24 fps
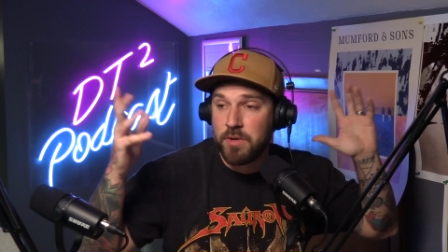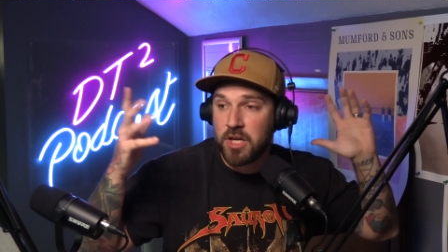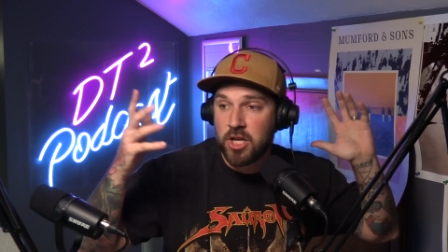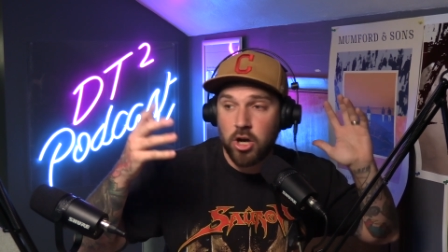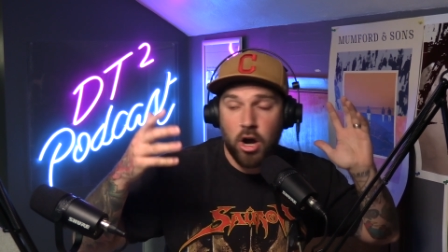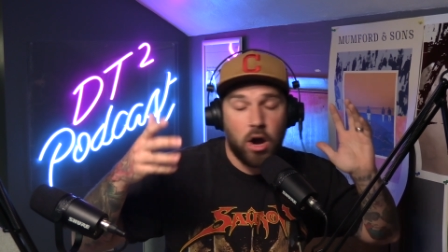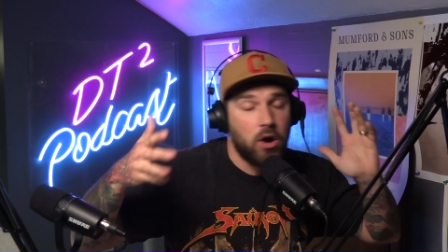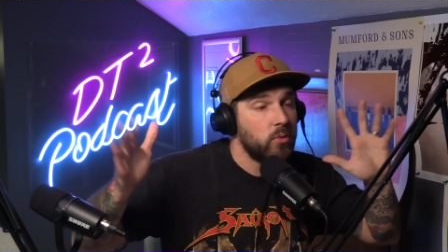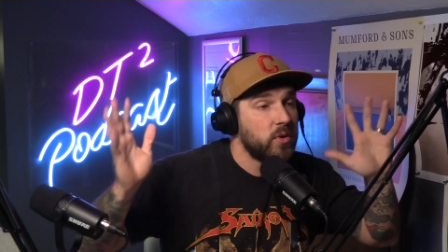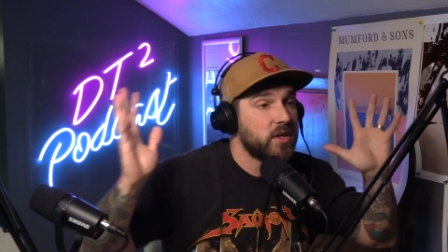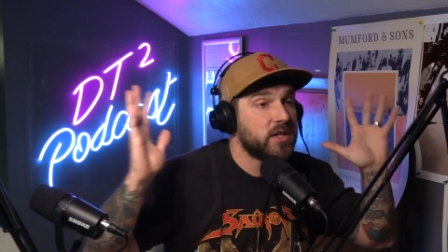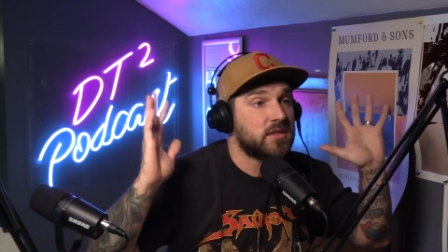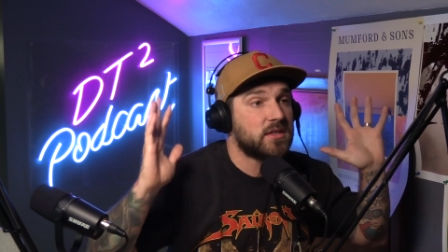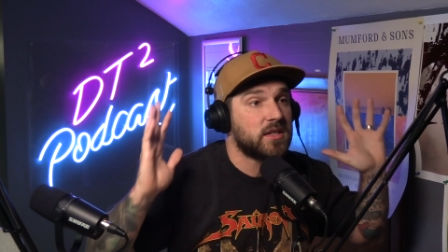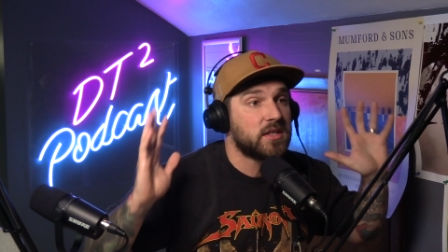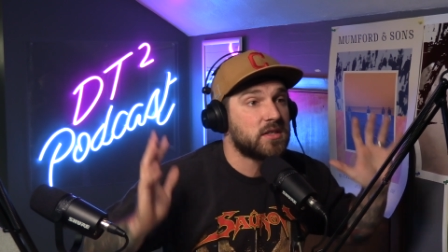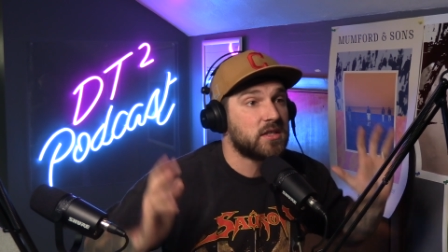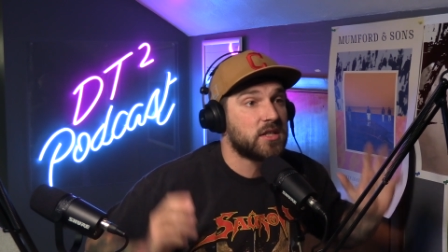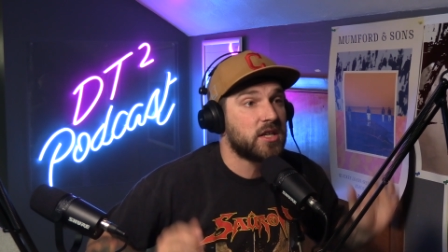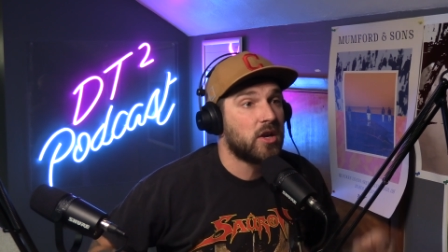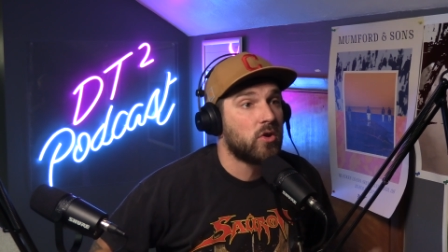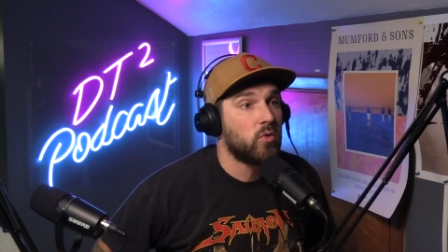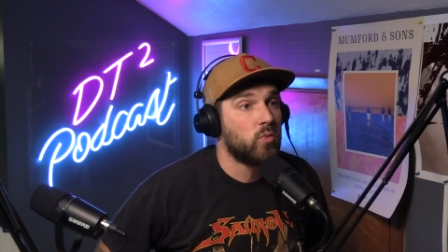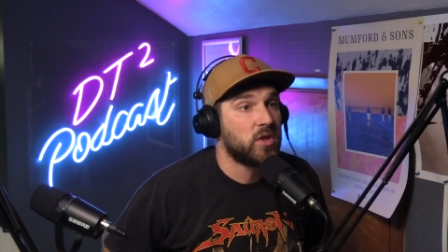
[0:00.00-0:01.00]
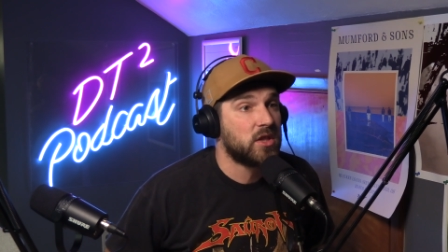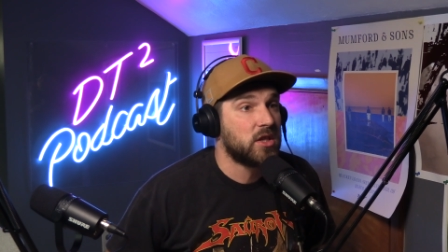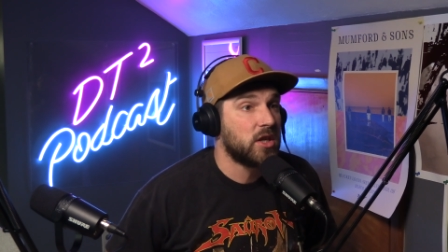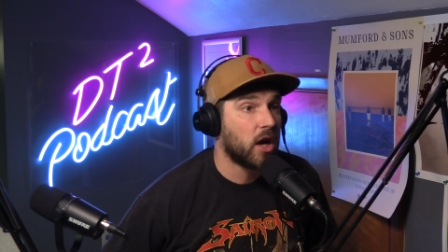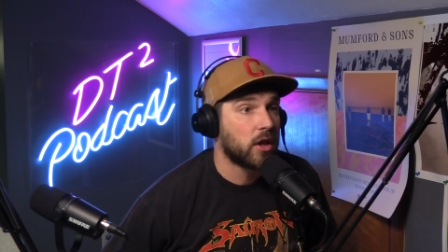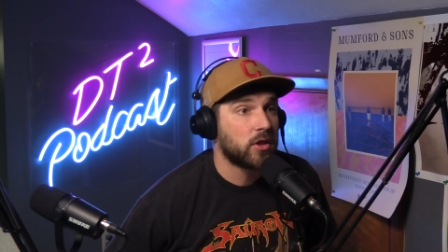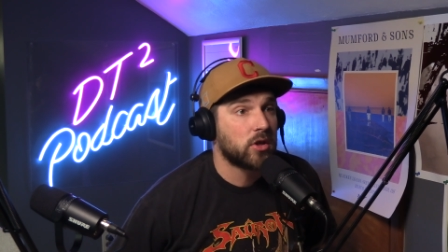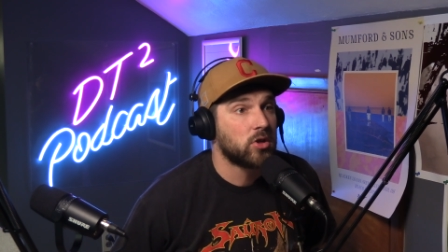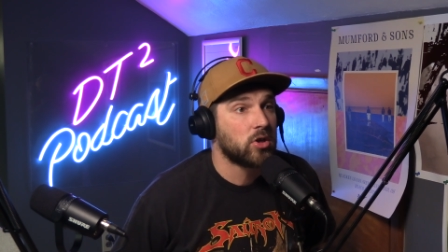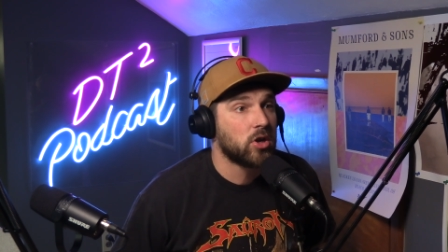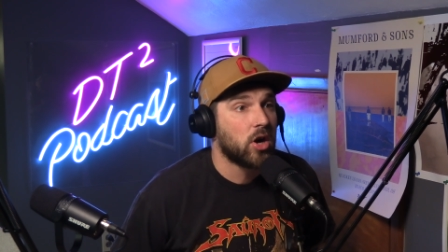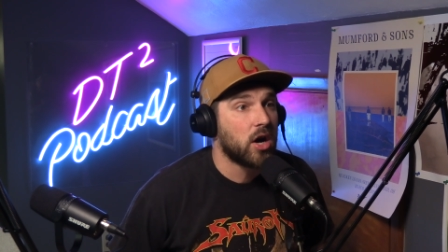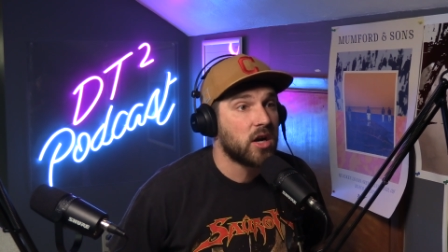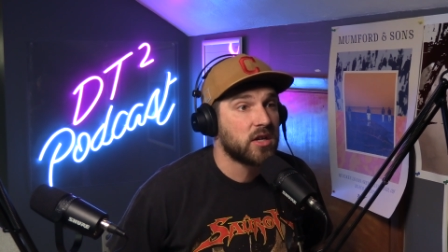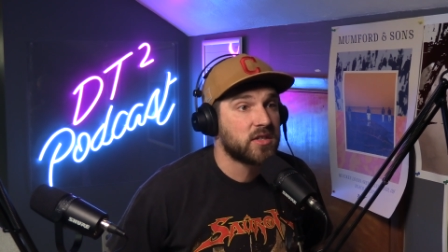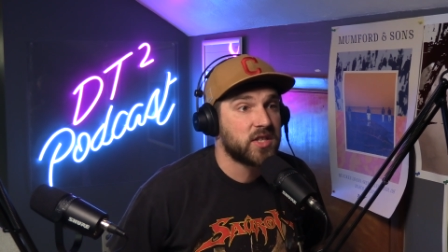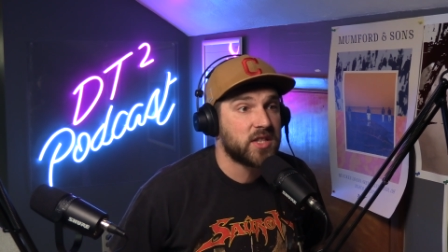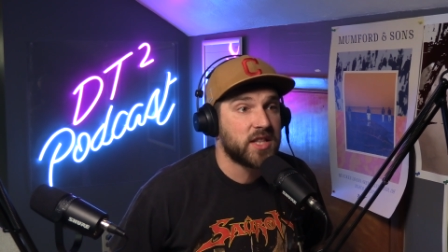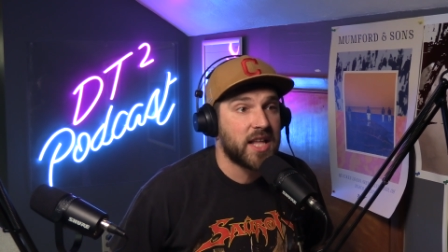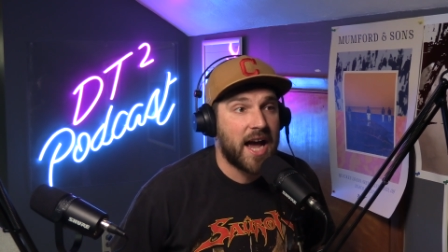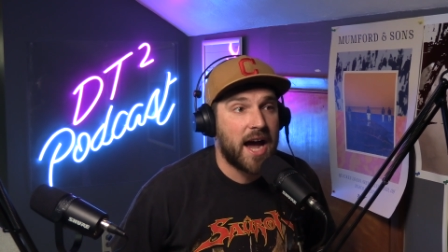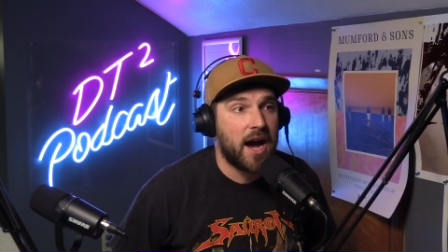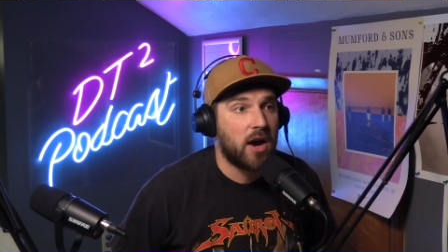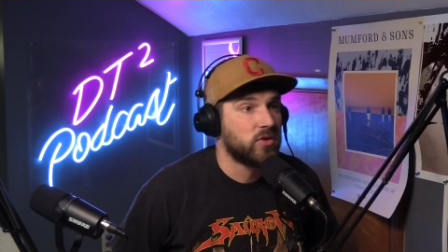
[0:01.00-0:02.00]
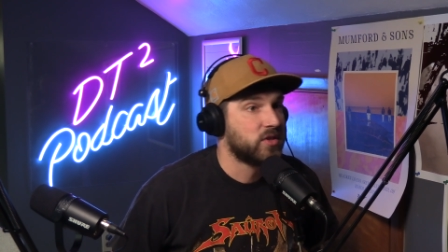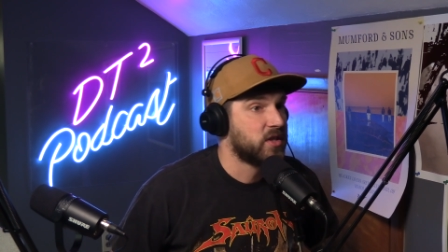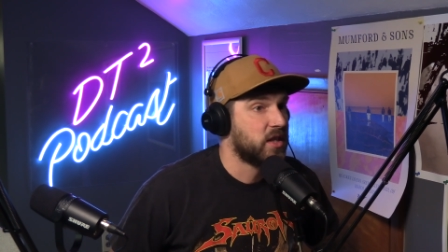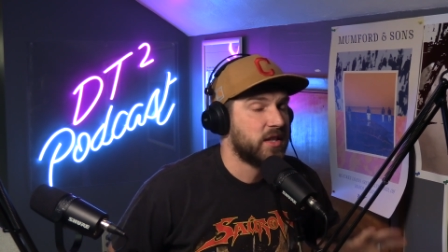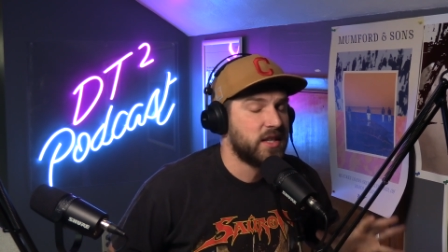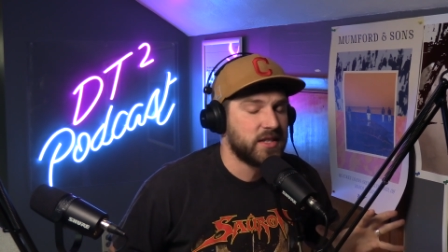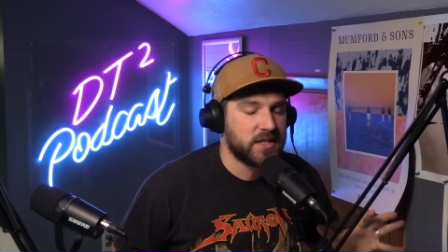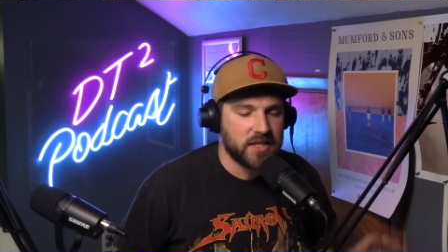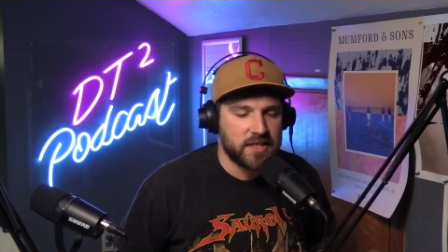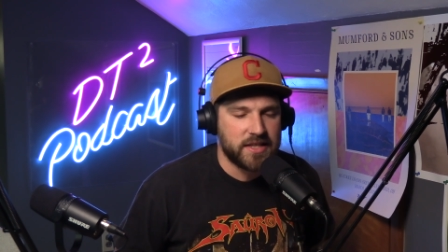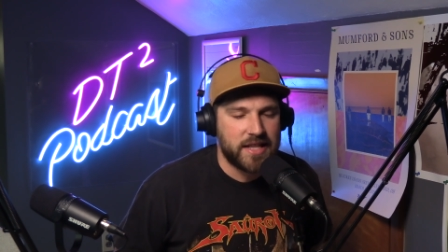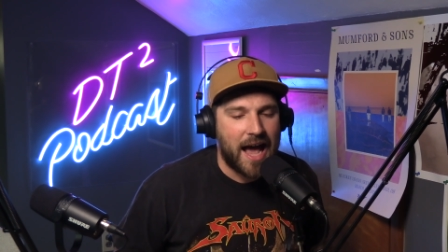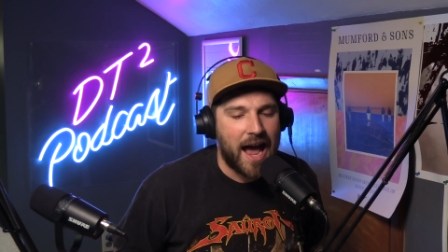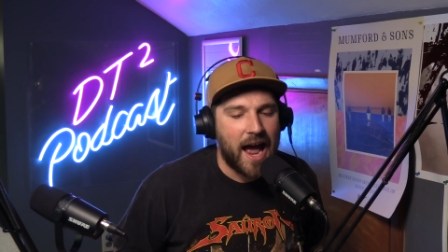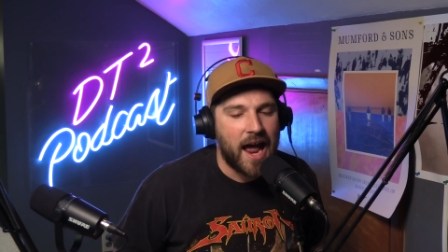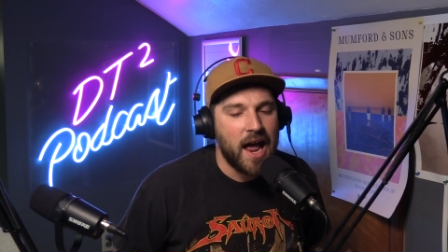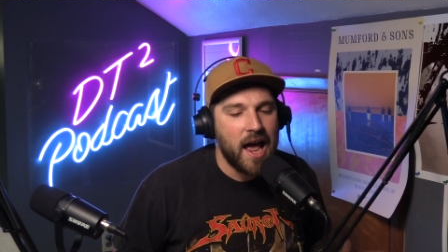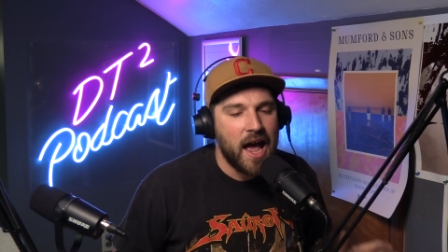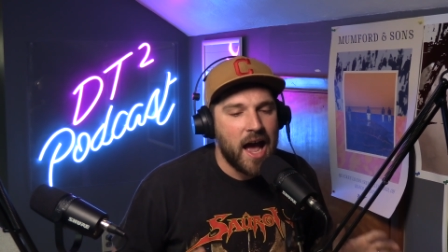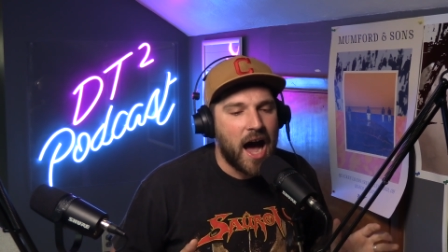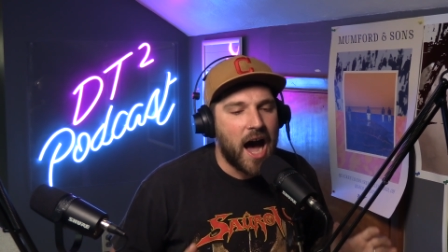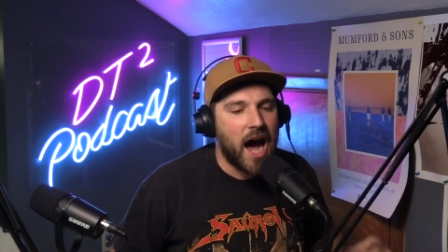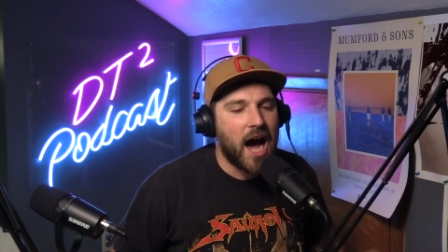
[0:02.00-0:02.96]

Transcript: be coexisting with the other dogs in the house and this and that.